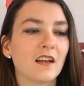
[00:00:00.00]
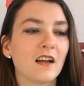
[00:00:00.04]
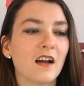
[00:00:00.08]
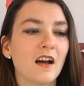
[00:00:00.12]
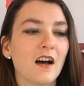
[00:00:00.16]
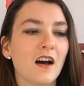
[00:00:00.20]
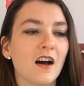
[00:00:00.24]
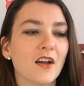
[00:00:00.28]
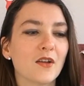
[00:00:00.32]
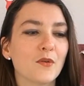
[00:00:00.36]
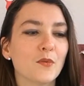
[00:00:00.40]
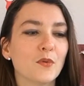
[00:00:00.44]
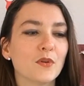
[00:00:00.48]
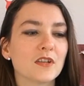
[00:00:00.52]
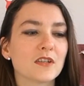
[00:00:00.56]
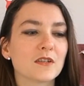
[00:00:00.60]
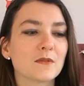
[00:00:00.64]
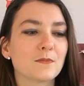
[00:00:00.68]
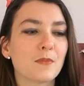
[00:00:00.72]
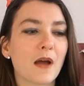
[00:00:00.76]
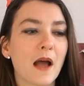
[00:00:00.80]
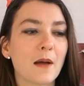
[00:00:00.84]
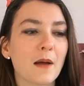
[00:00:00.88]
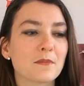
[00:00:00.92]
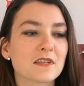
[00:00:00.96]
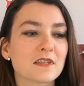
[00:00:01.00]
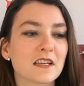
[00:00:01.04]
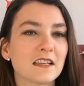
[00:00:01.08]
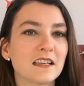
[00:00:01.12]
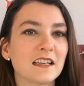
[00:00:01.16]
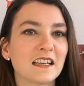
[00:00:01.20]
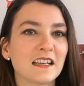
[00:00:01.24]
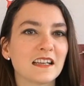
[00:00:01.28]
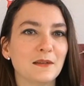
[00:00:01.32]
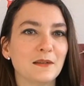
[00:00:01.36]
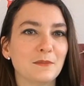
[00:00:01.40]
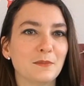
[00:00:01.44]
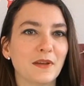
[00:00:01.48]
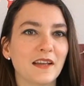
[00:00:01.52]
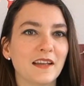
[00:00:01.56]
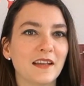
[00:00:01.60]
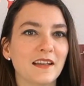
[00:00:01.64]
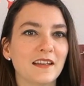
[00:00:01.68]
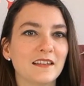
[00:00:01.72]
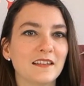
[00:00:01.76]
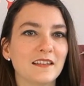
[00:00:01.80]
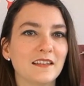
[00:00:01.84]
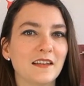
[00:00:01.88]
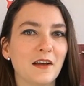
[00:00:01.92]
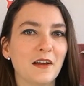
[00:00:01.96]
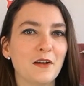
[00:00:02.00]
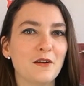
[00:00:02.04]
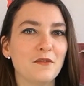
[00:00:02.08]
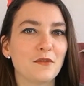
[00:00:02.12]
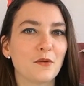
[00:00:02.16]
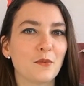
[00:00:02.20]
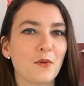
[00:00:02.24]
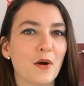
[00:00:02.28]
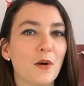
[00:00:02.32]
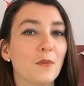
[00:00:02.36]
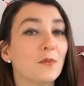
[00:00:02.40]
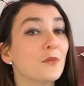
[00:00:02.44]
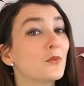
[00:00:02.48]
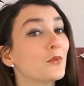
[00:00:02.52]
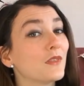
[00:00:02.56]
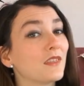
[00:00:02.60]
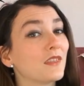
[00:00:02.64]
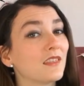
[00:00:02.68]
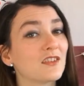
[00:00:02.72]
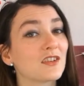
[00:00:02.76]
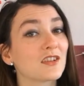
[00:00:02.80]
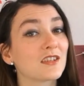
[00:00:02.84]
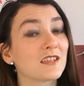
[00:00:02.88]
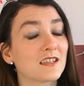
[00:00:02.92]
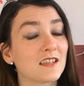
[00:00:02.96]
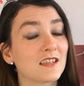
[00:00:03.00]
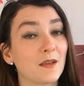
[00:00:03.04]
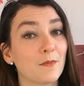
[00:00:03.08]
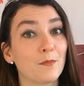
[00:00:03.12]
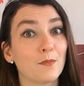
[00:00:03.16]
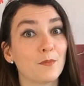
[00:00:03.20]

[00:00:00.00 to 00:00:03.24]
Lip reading: was perhaps a little bit overwhelmed with just the